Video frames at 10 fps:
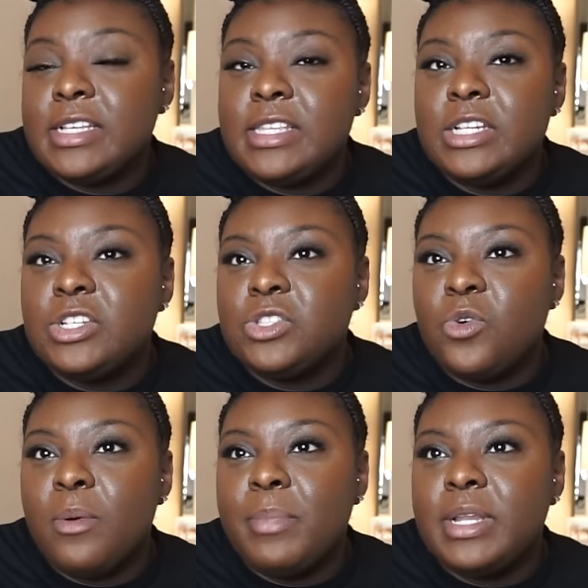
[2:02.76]
extensions
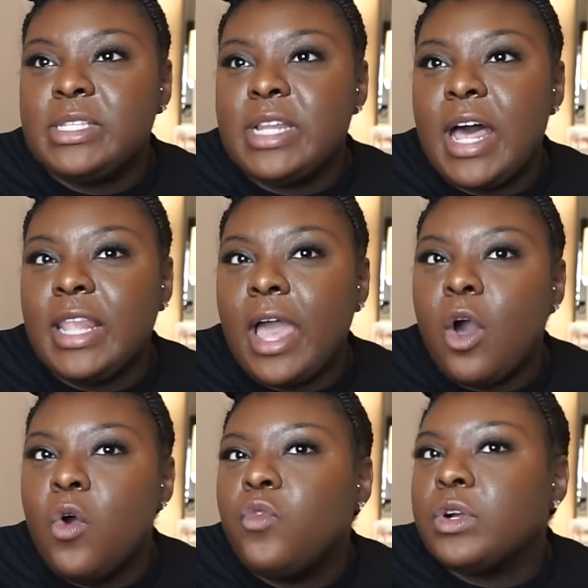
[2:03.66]
on, but it's not like
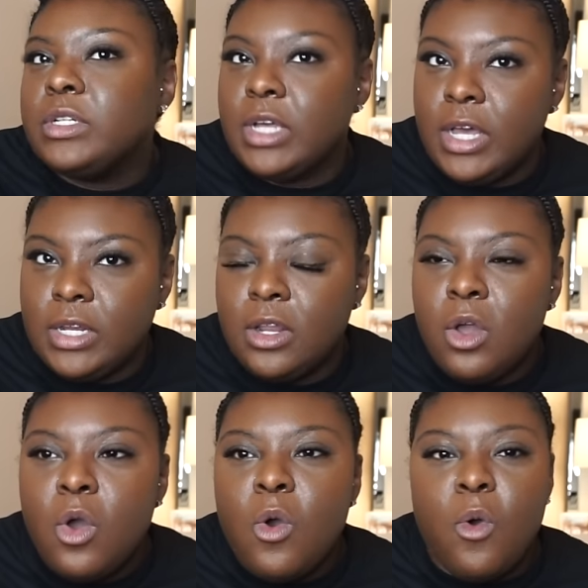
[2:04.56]
overdone,
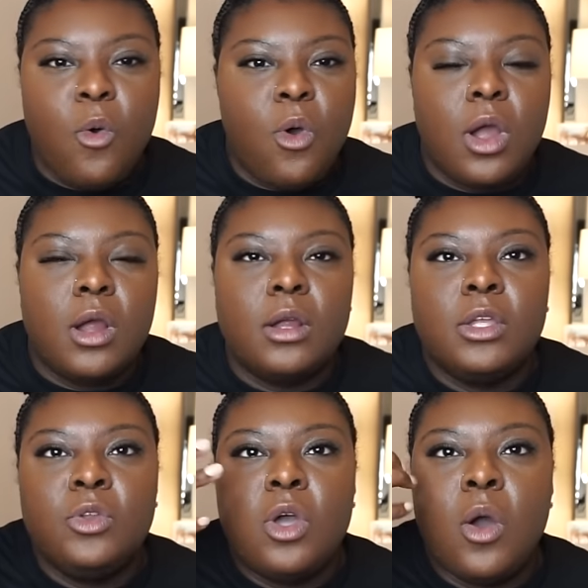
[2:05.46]
or,
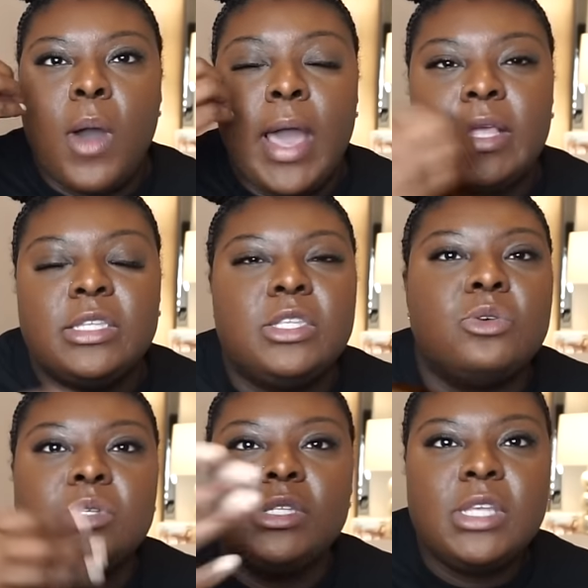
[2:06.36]
you know, I can
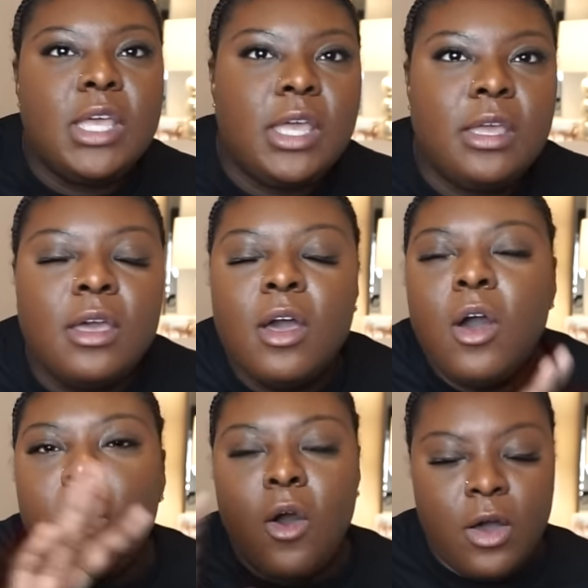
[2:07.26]
still see
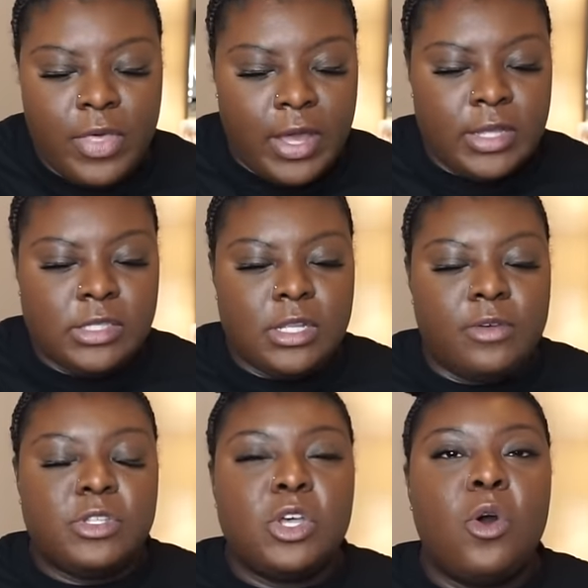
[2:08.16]
all that good
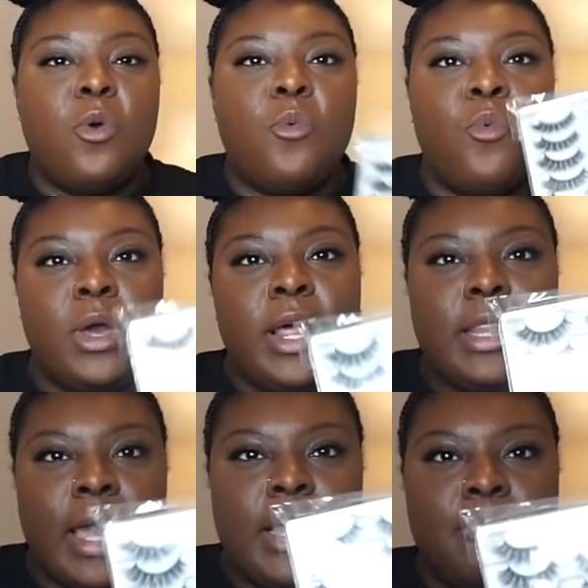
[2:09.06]
stuff. So what I
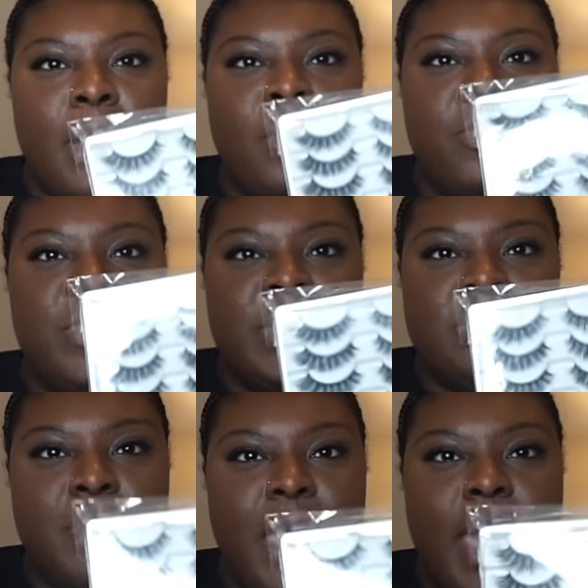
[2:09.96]
like about
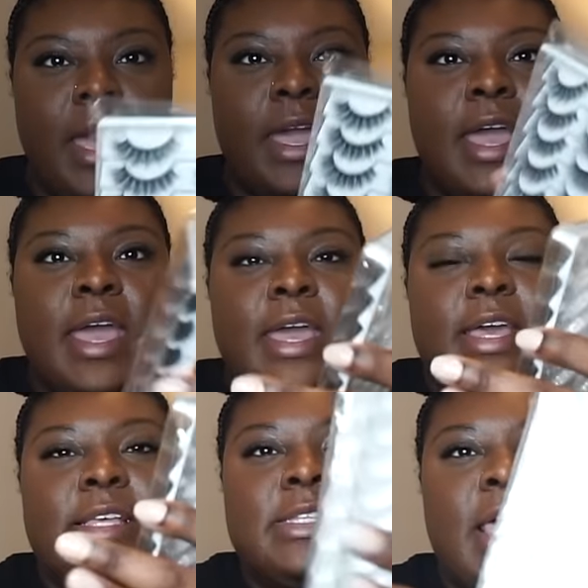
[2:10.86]
this pack
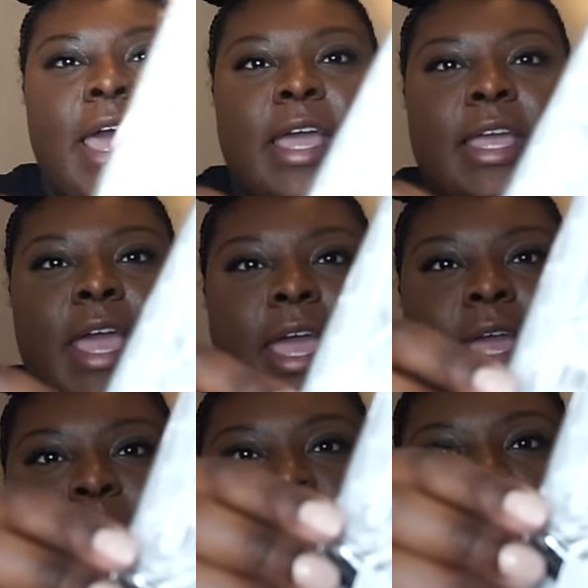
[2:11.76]
is that it
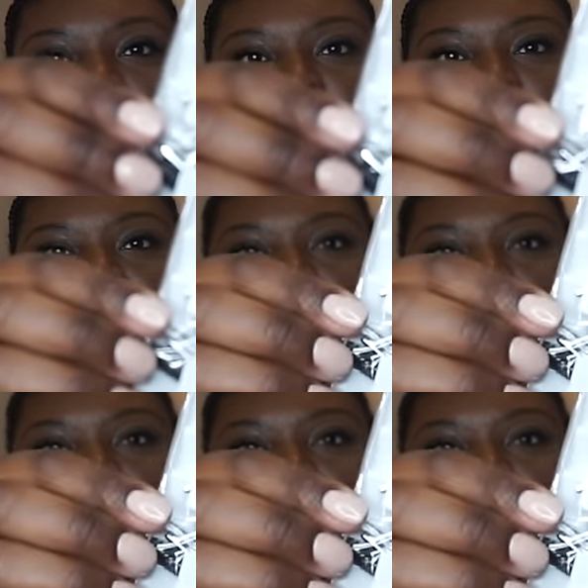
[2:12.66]
came with